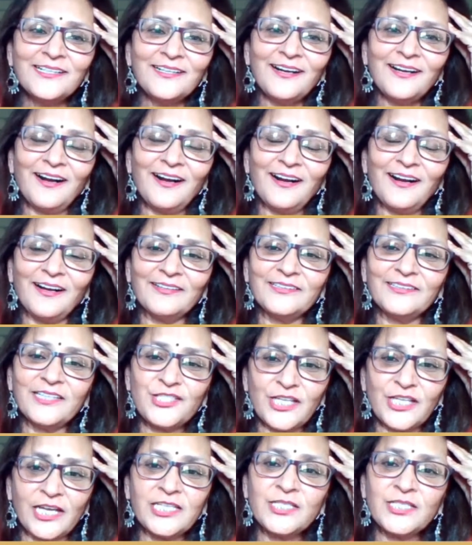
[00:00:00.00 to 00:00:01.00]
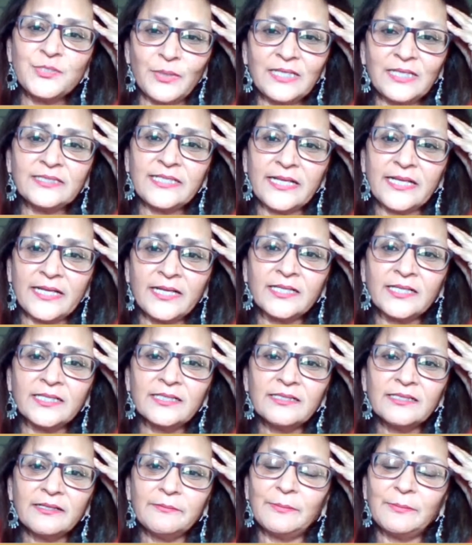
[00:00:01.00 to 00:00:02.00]
The change will take,
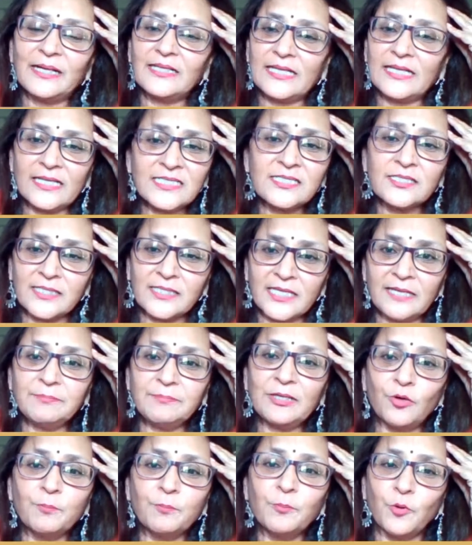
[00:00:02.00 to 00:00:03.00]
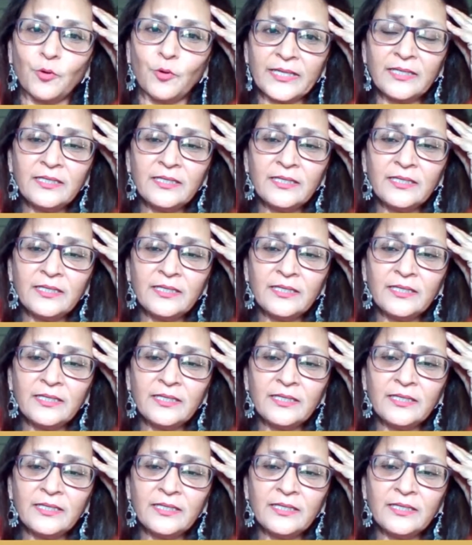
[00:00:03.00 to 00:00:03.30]
but let's keep the hope going.